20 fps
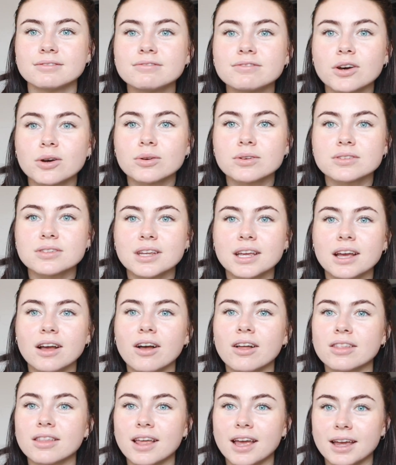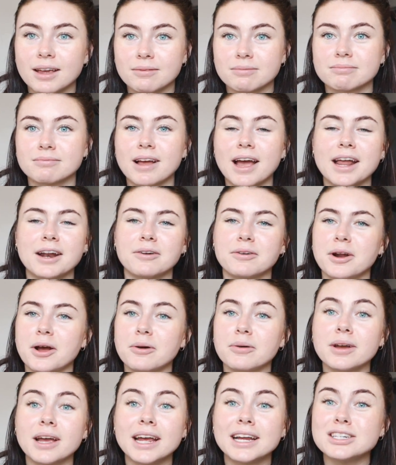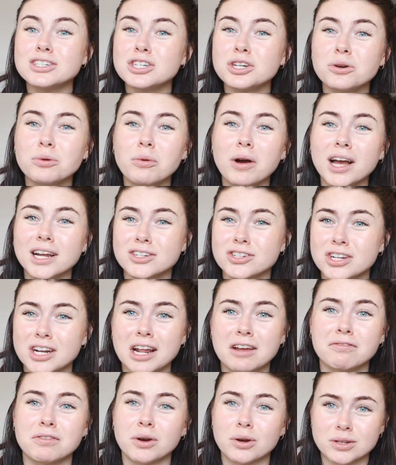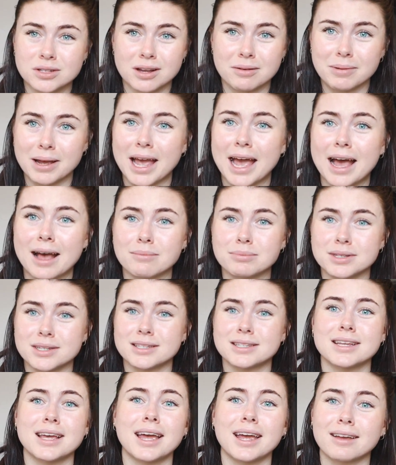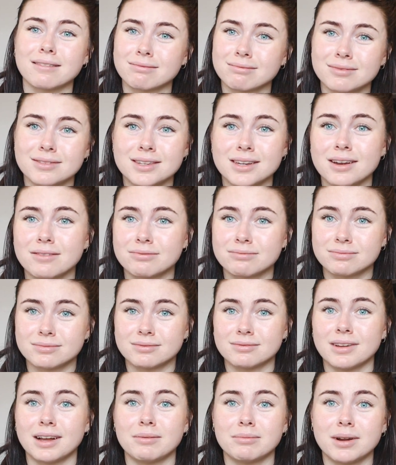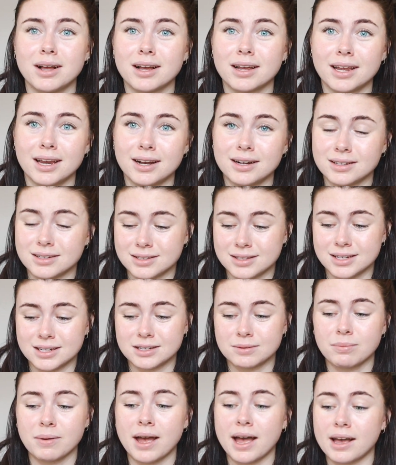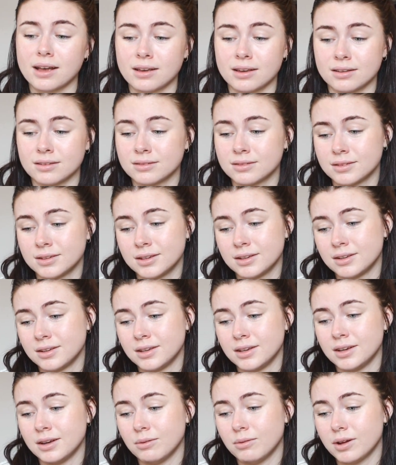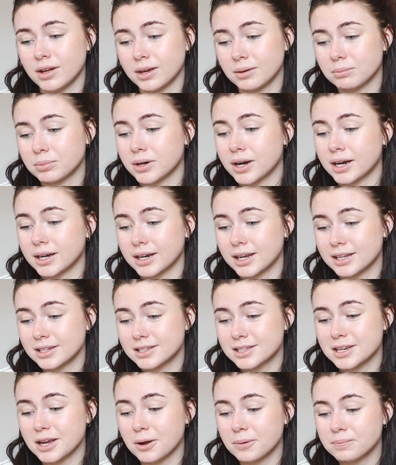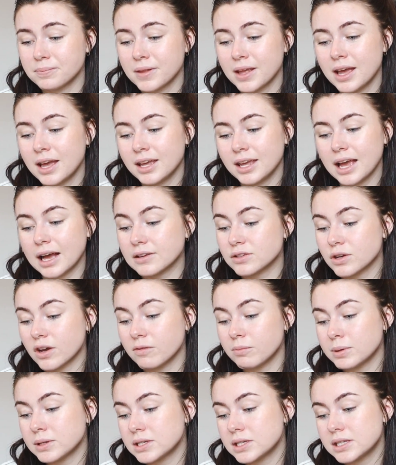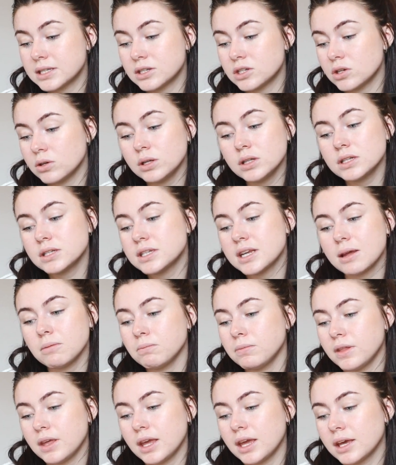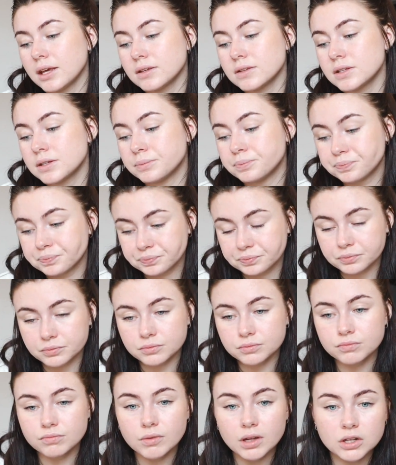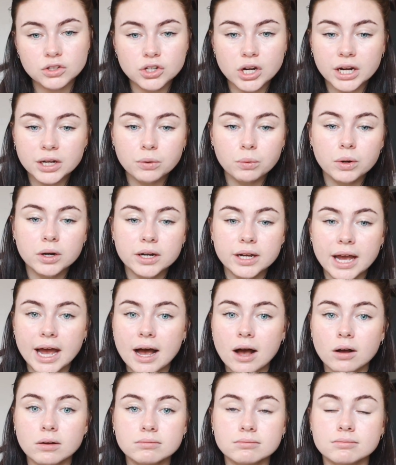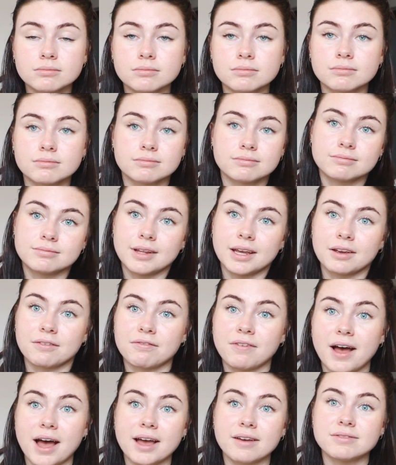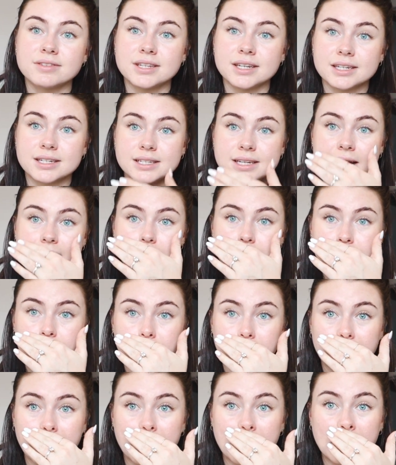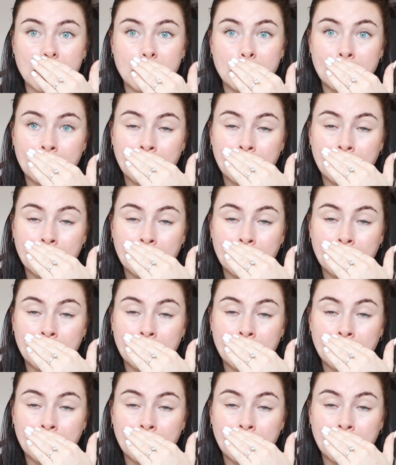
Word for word: focusing on like, I don't know. And two, why should I focus on my abs? It's like, it's not, I'm not getting a six pack while I'm pregnant. So yeah, so I've been doing the same things, trying to work out like 5-6 times a week,